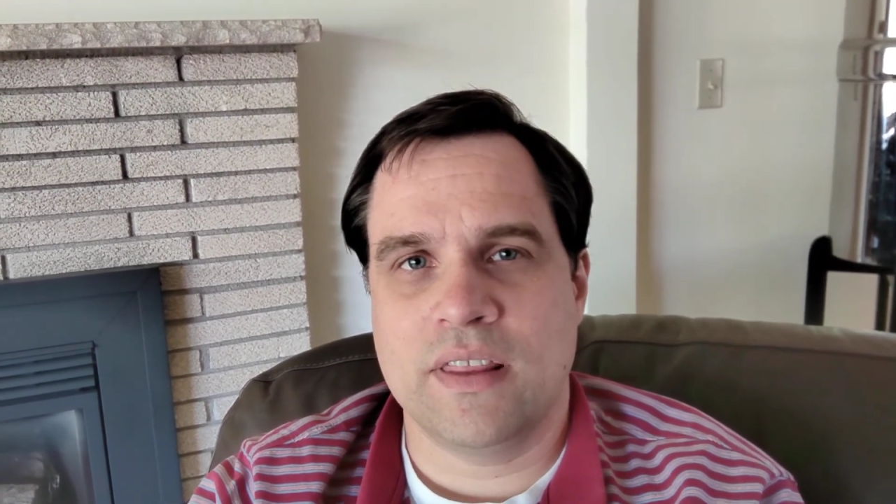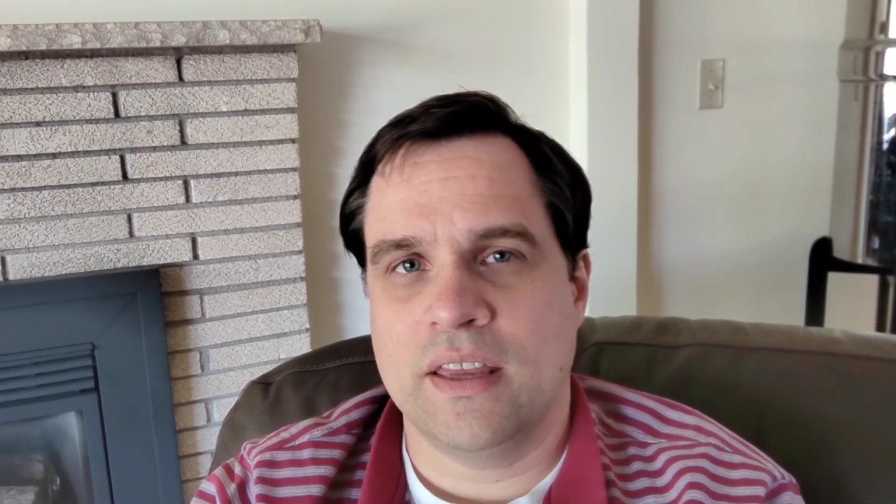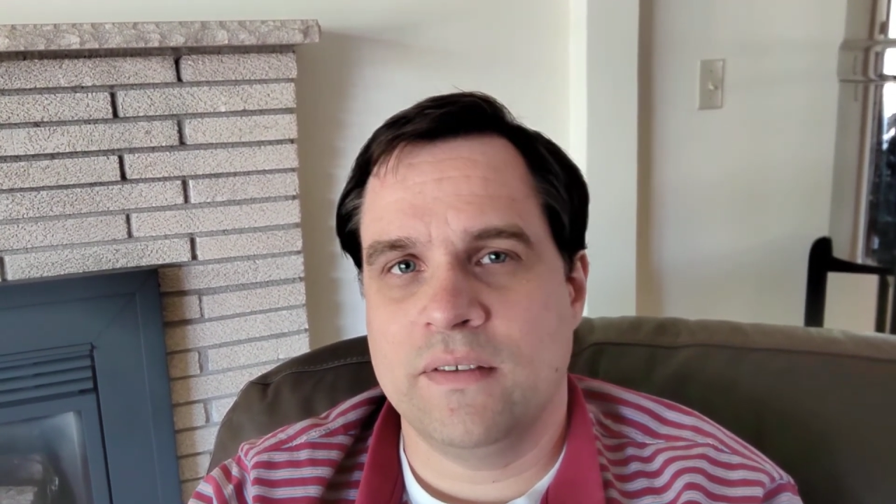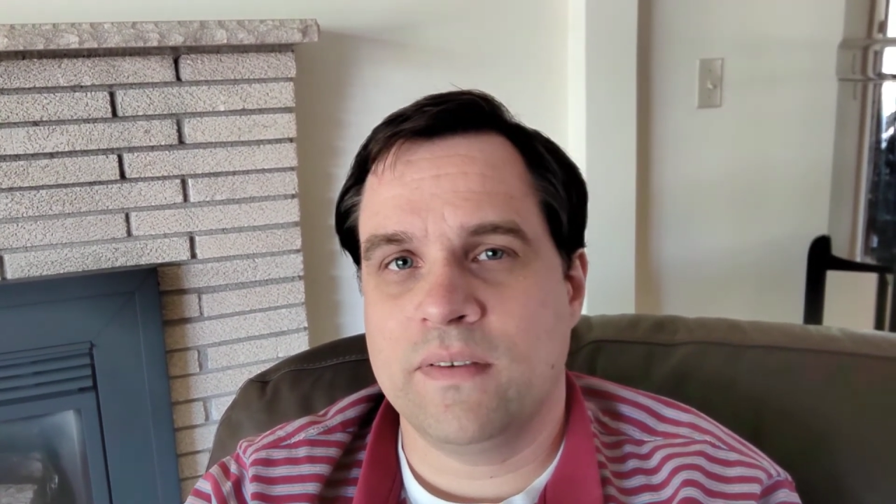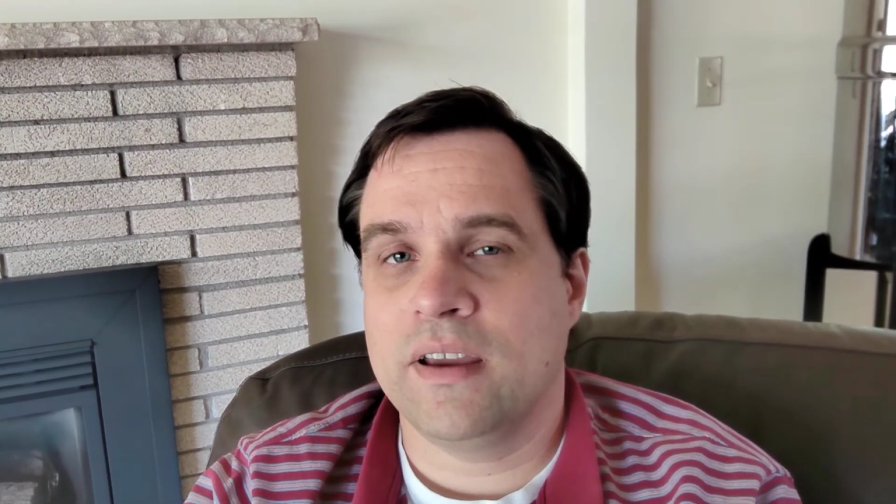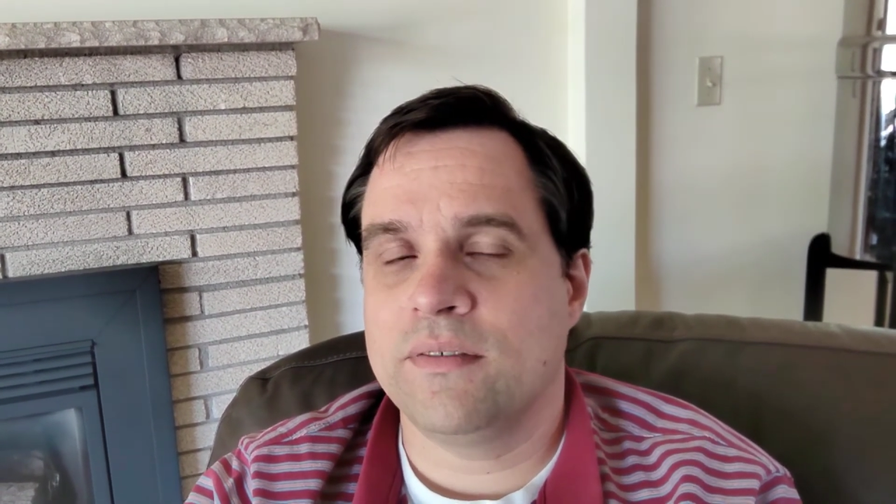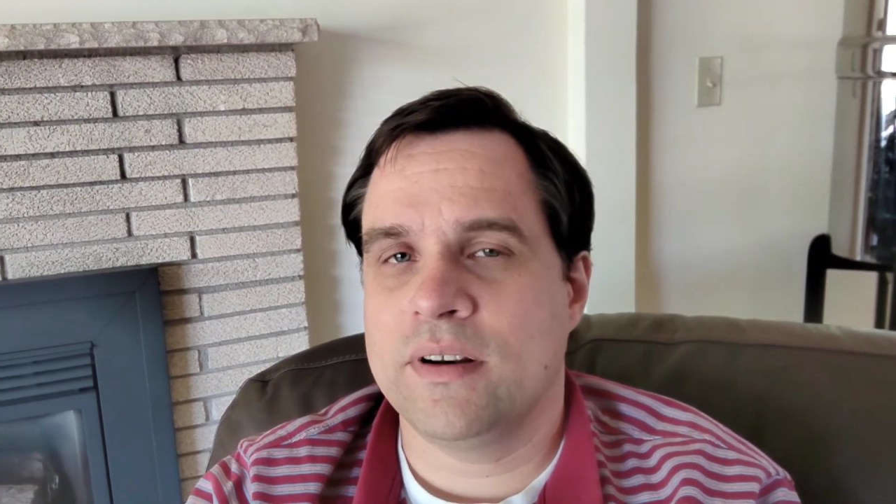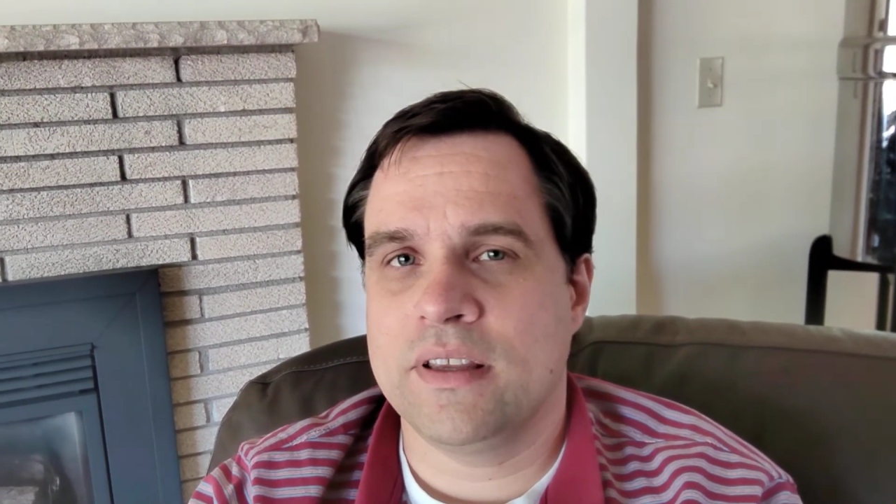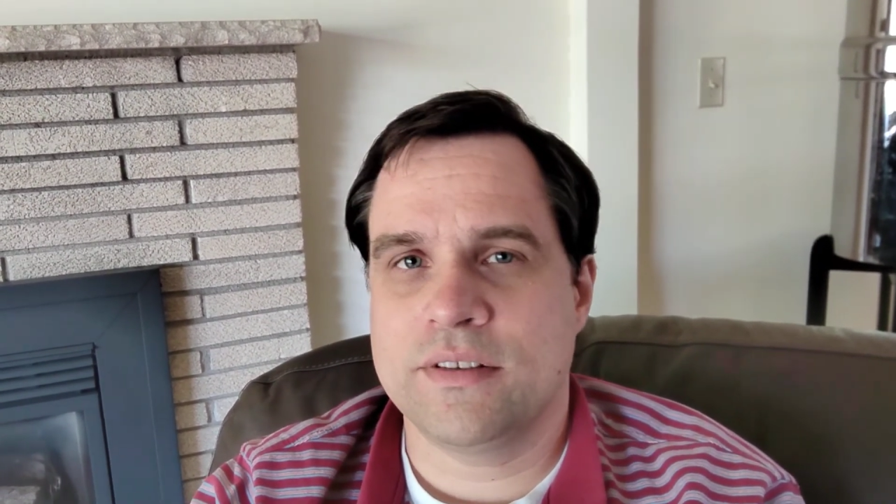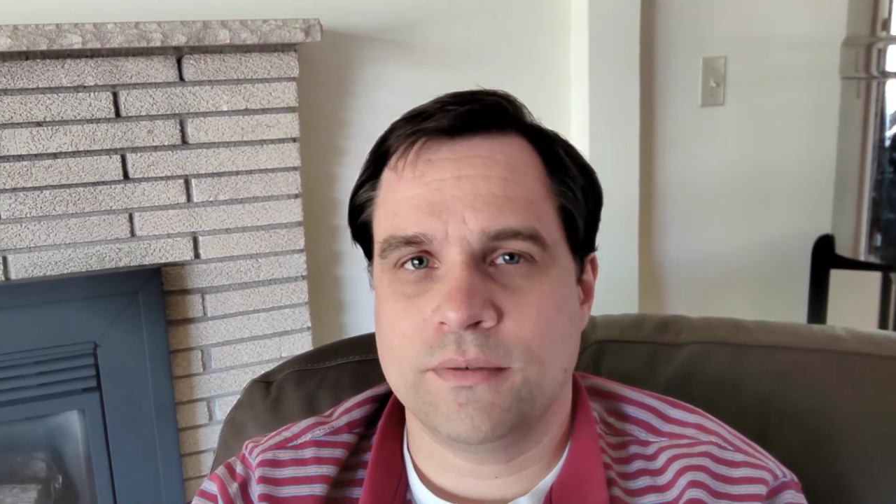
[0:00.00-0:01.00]
that if I ever
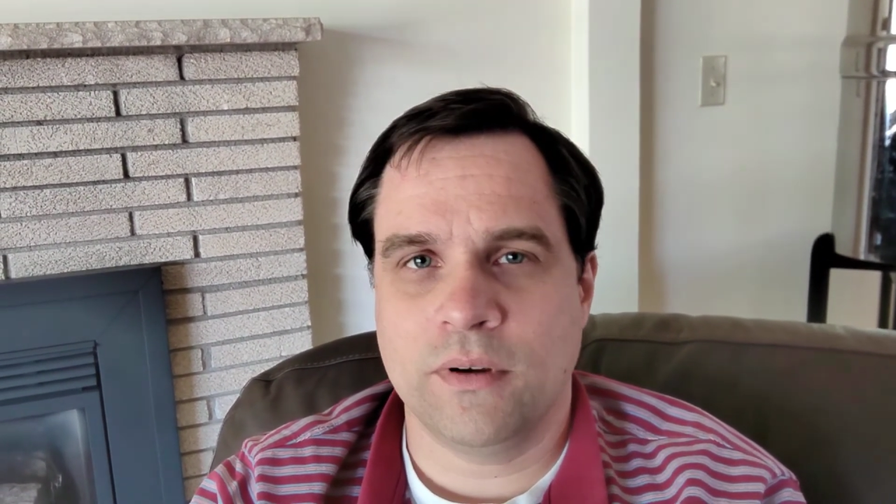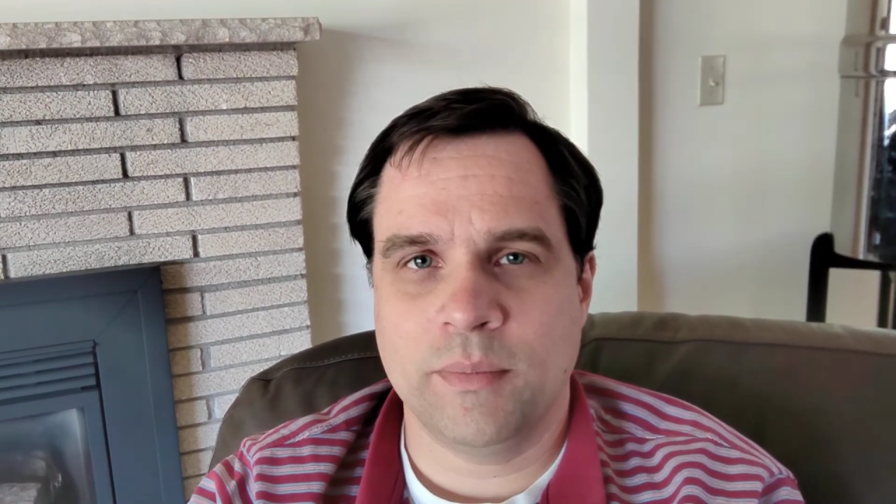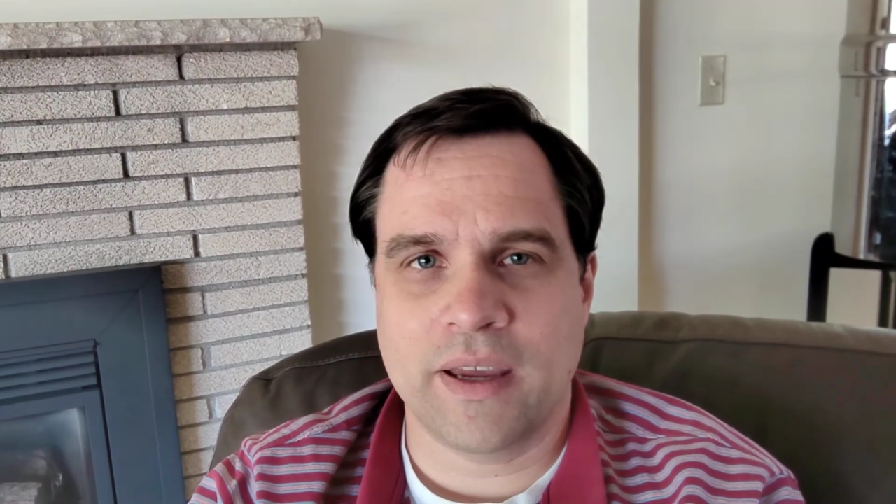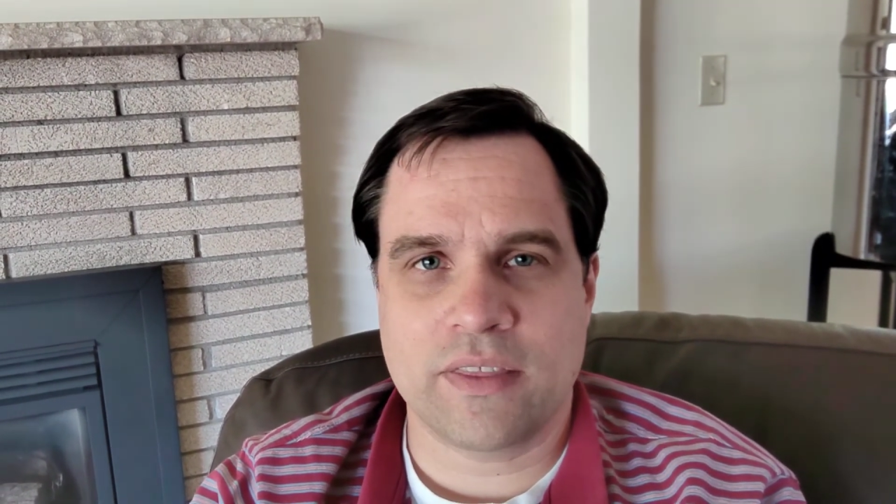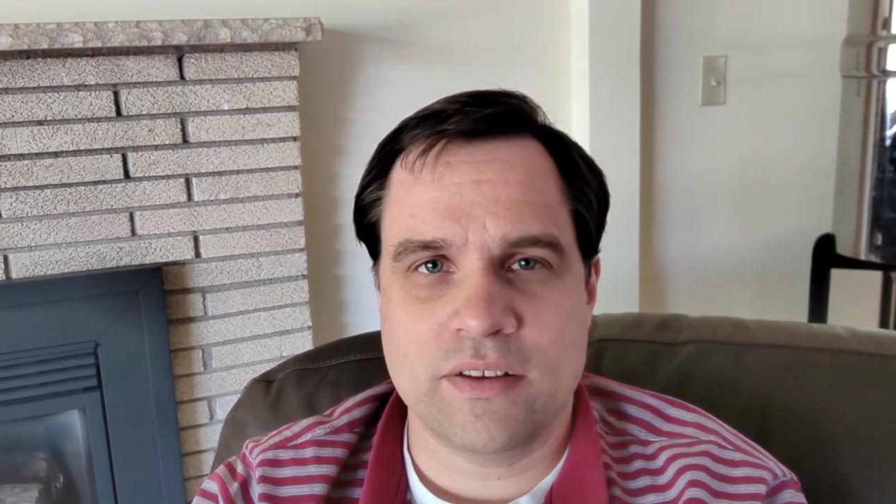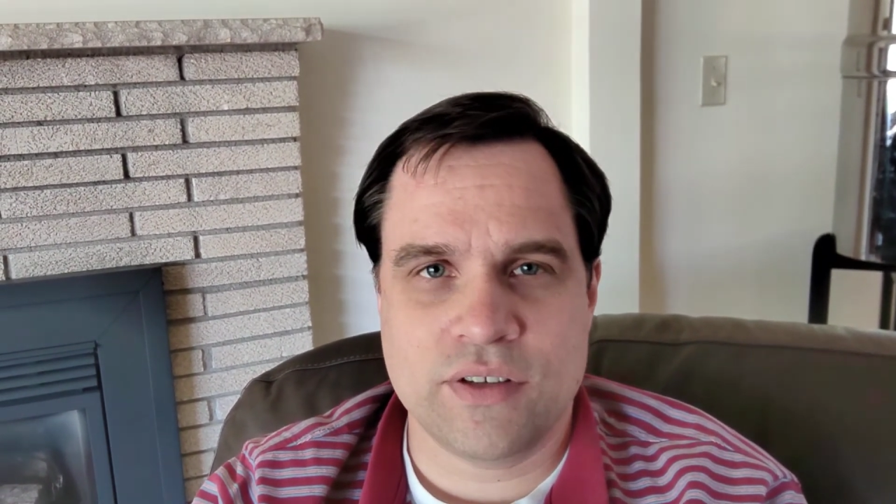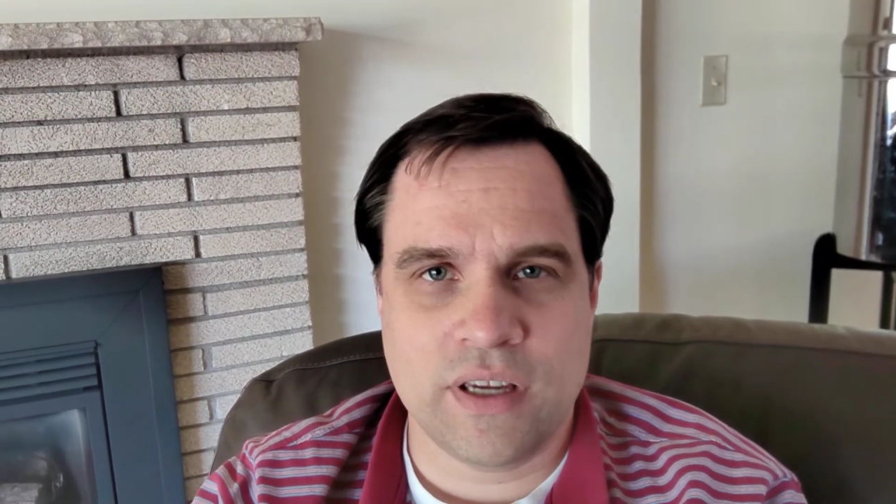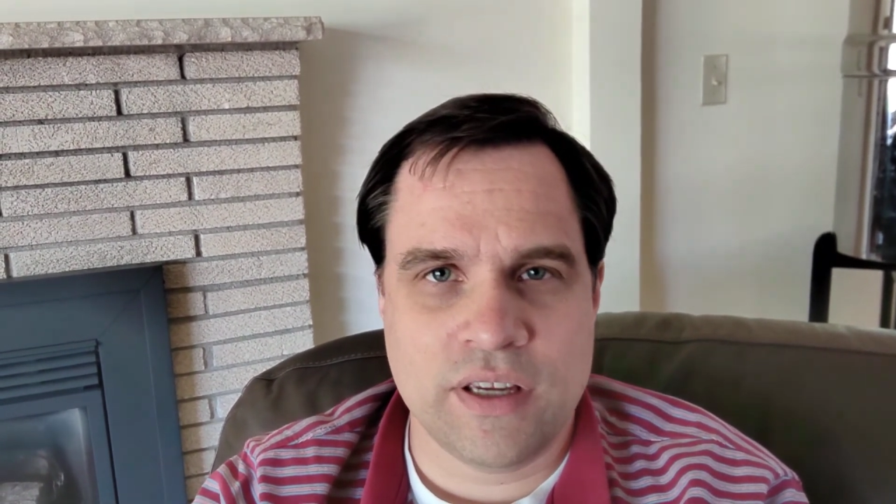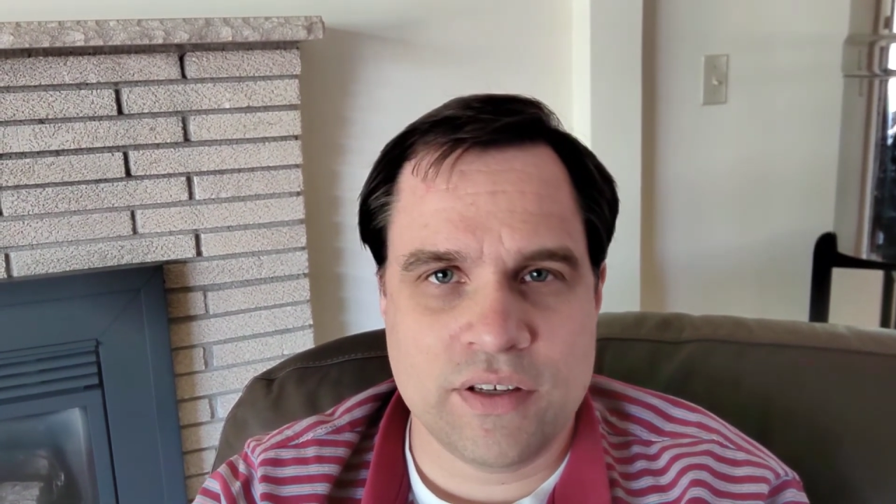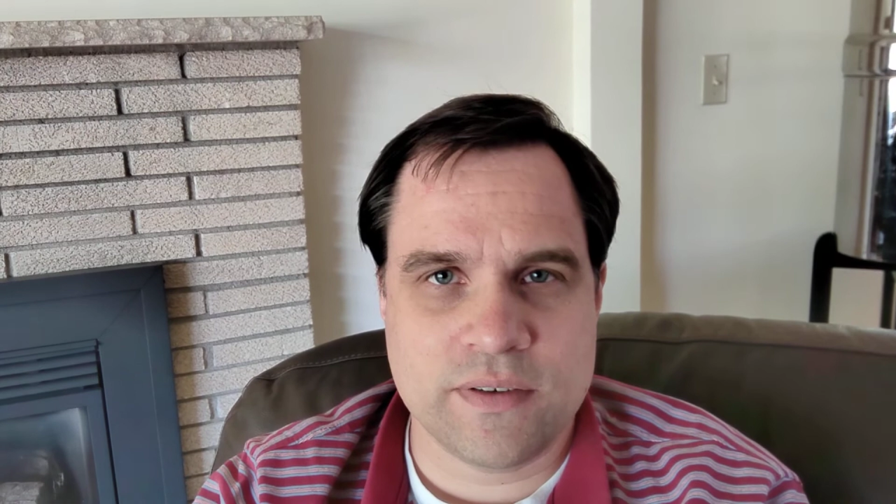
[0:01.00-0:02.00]
need to roll back the
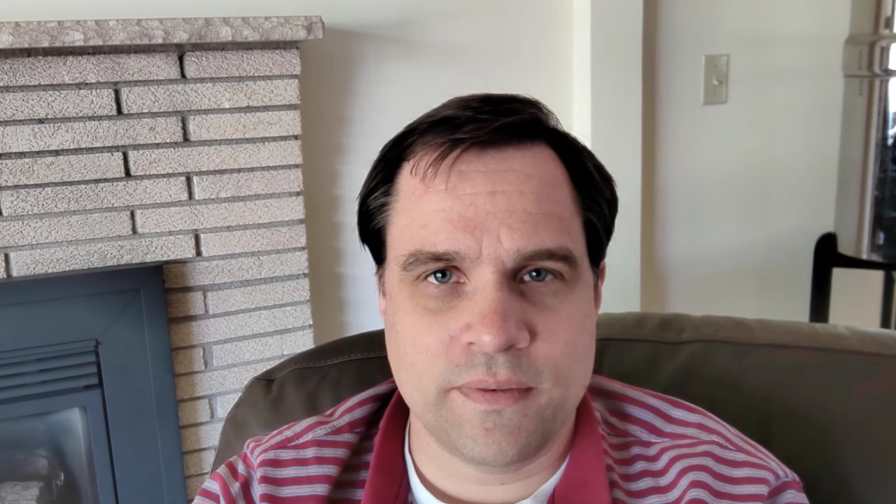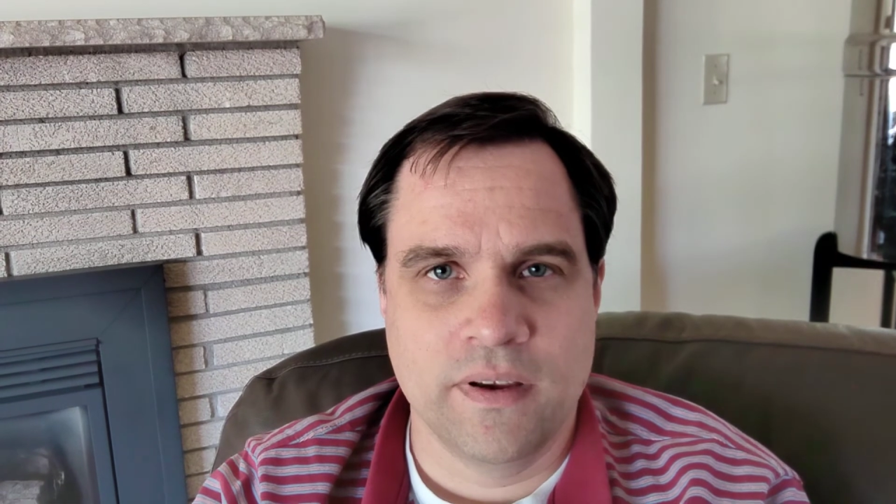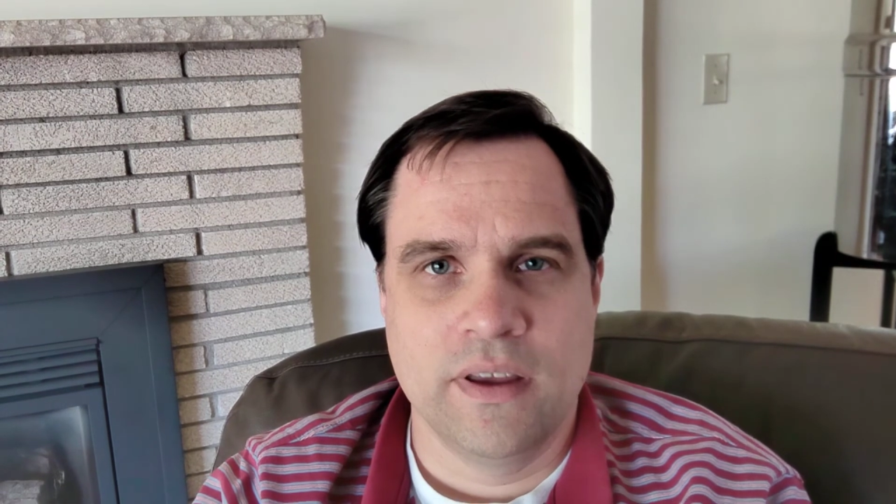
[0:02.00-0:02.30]
change, if